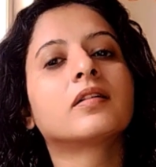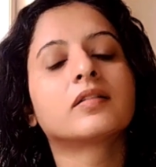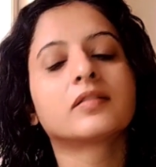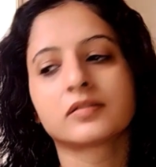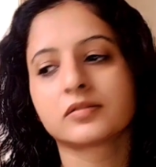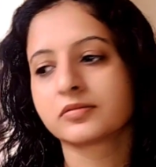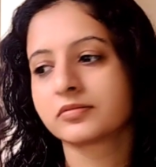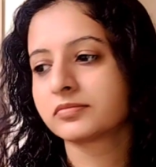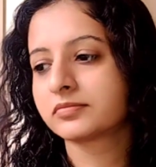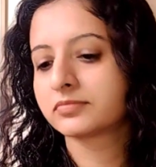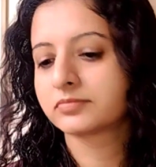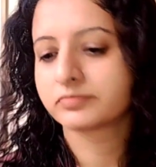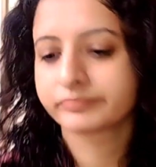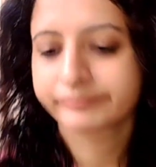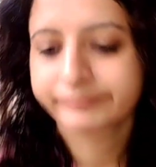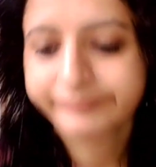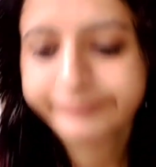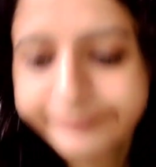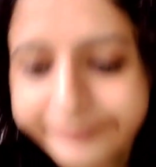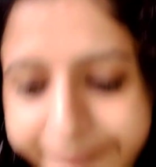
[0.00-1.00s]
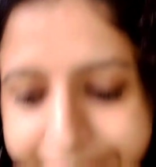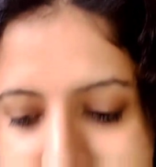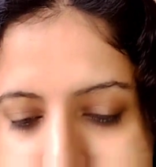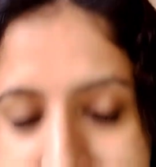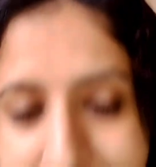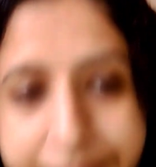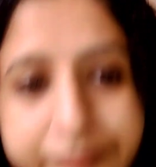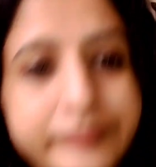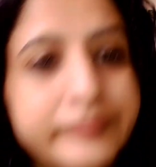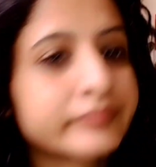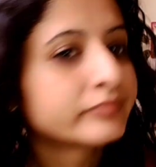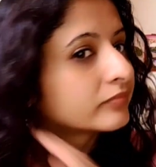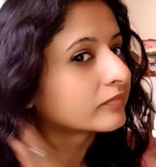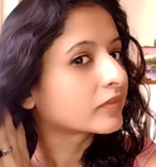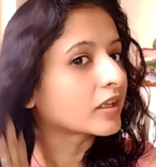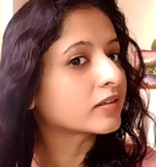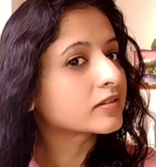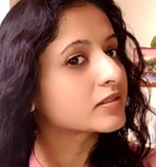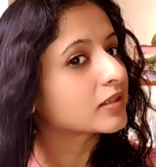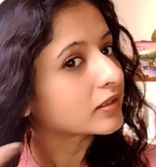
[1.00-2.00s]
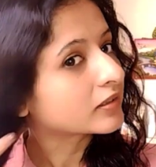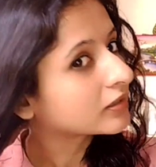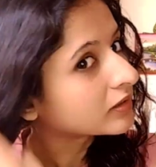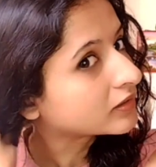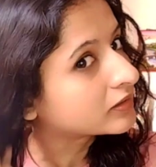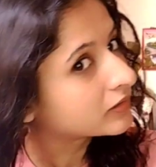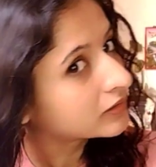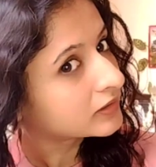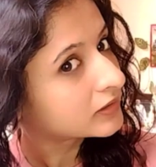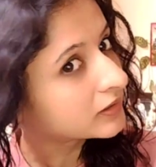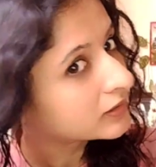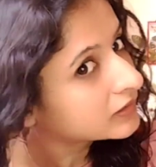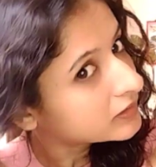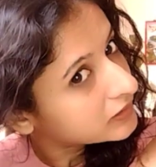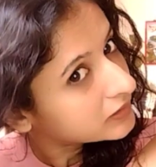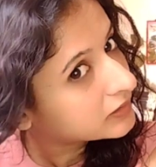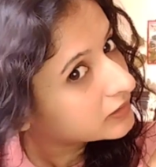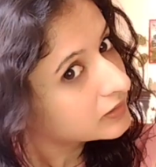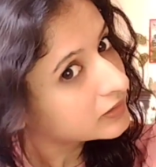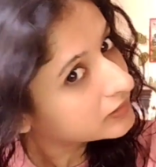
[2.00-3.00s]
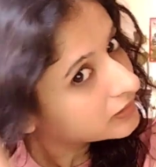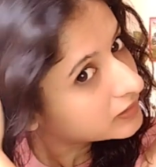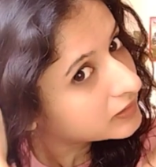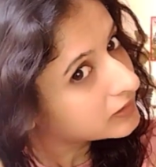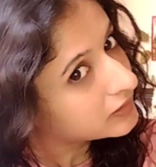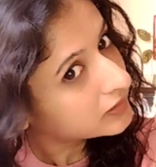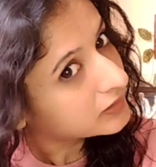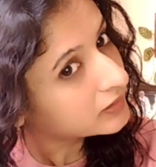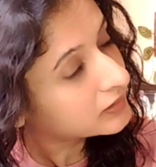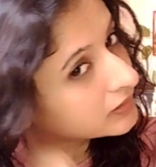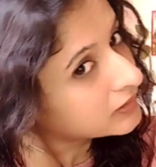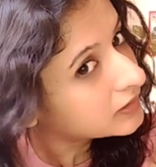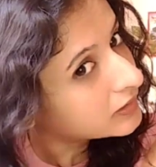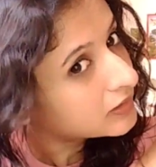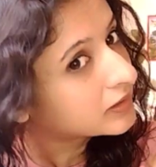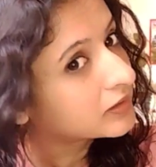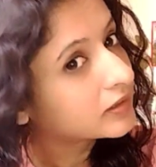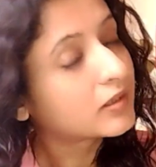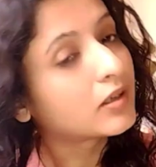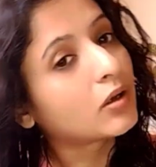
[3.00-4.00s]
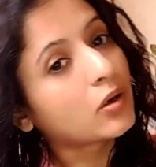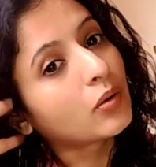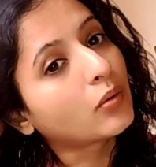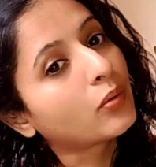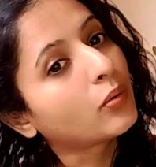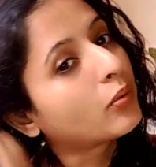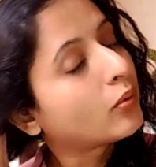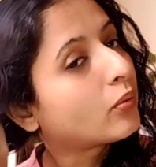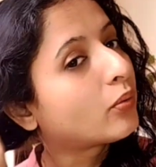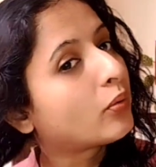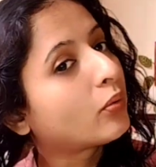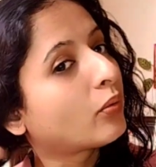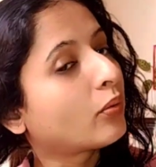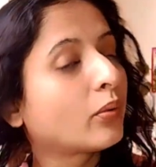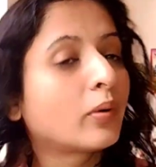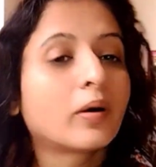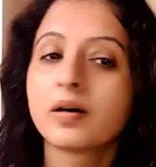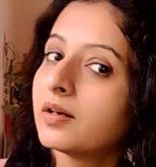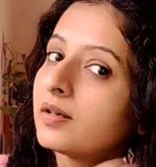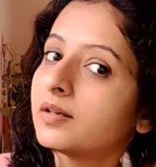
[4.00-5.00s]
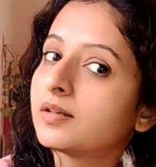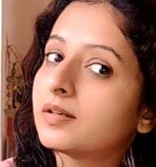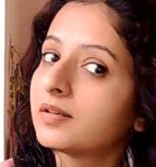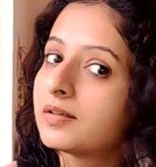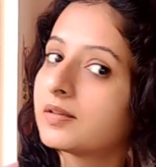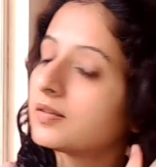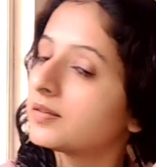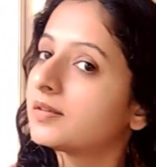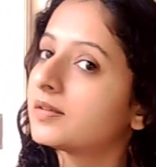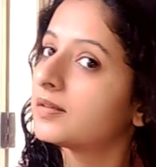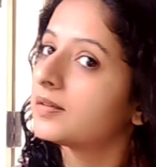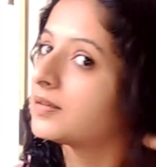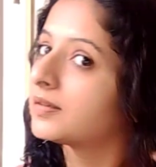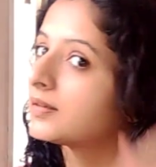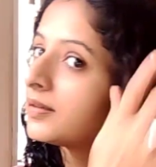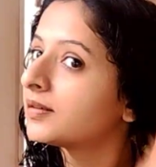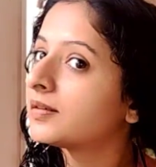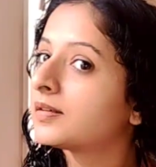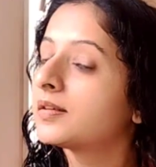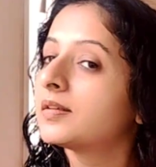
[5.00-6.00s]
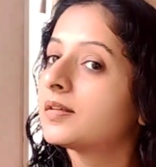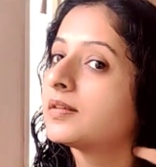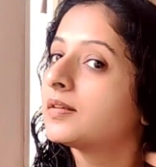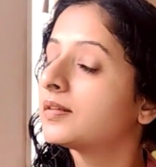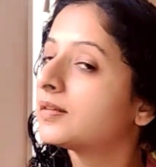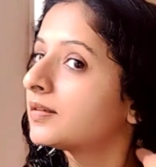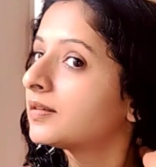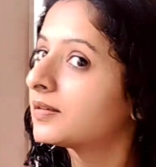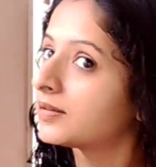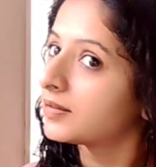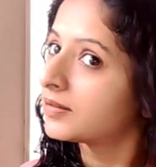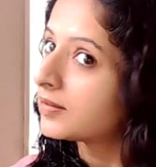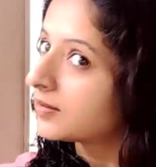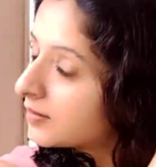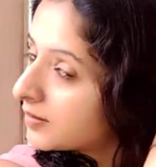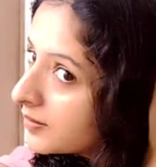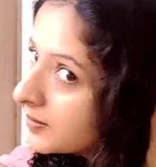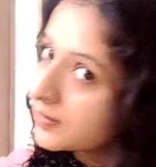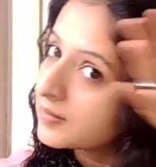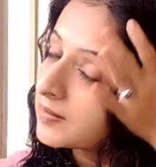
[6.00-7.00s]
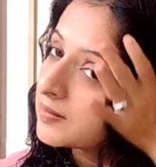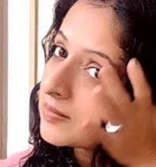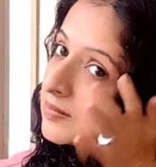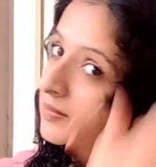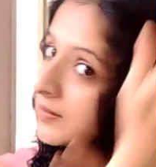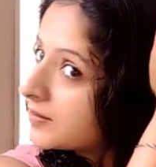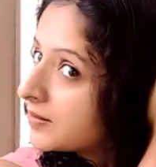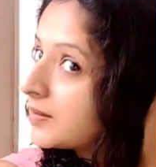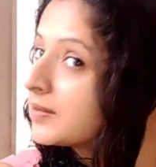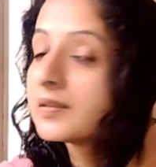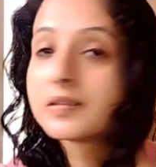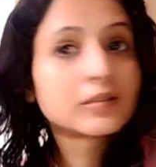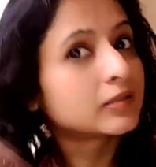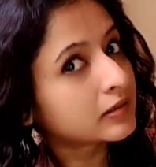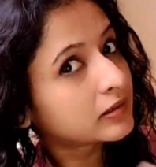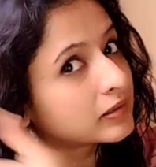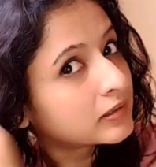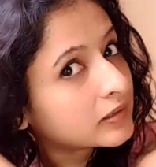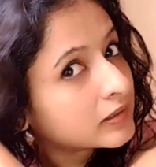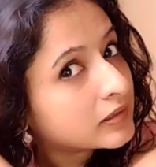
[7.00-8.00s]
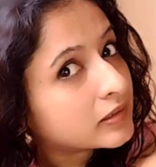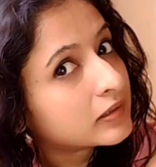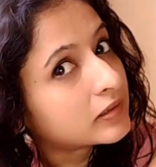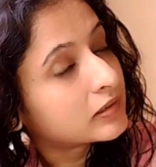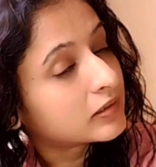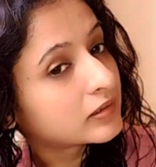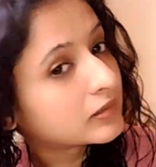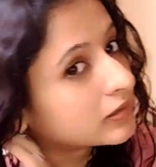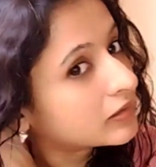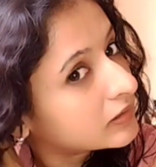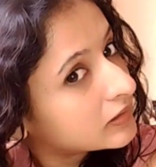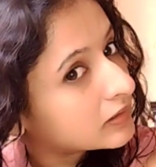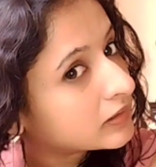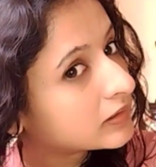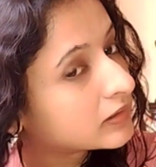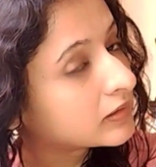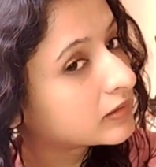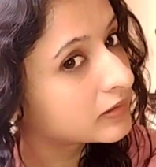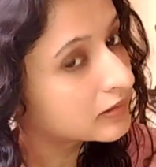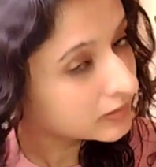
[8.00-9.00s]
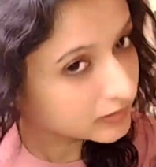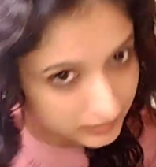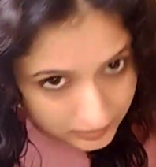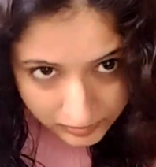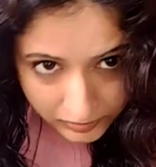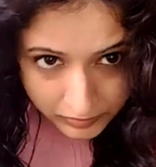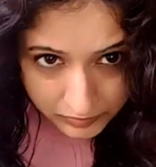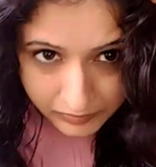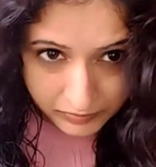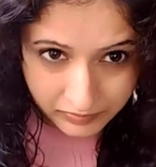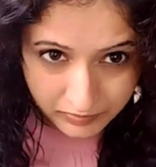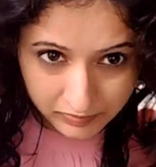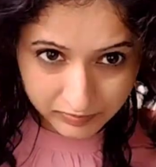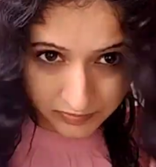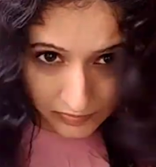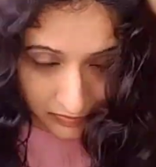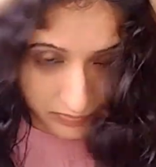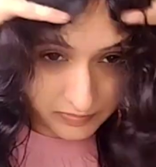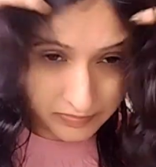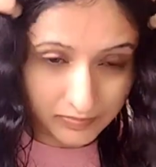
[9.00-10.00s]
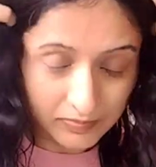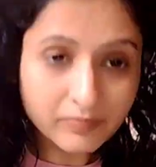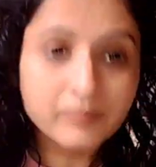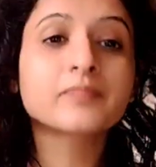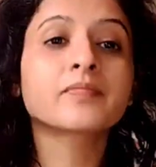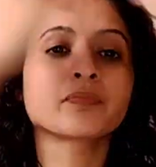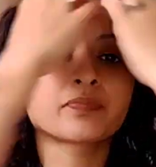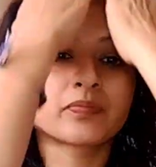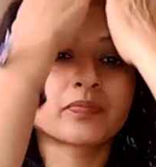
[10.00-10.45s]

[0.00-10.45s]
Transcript: the products that I'm using, if I apply on my scalp or to the root, so it will leave the oiliness. So that's the reason I don't apply any of these products on my scalp.